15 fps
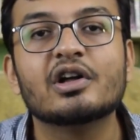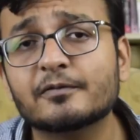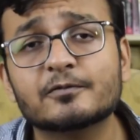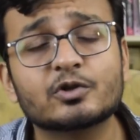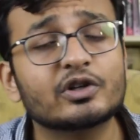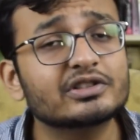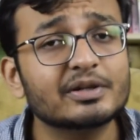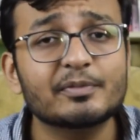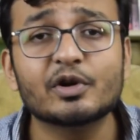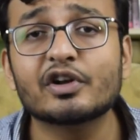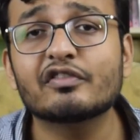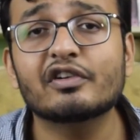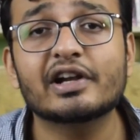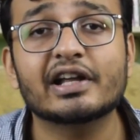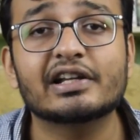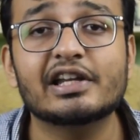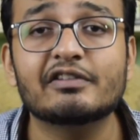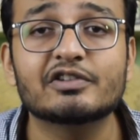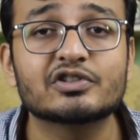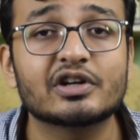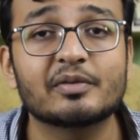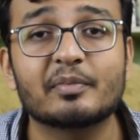So it's a beautiful technique which
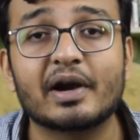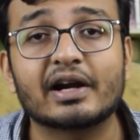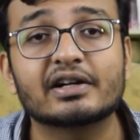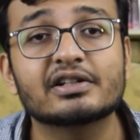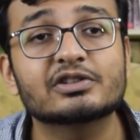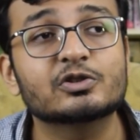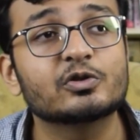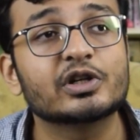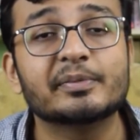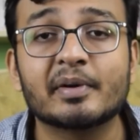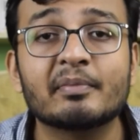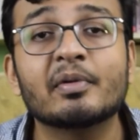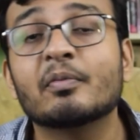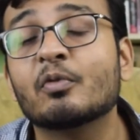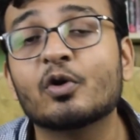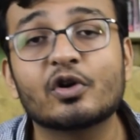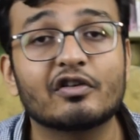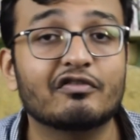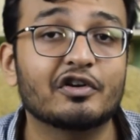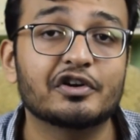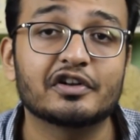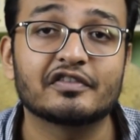you can practice to remember more of
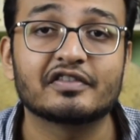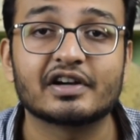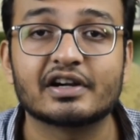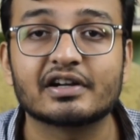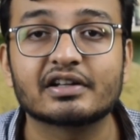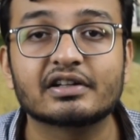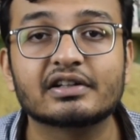what you have read.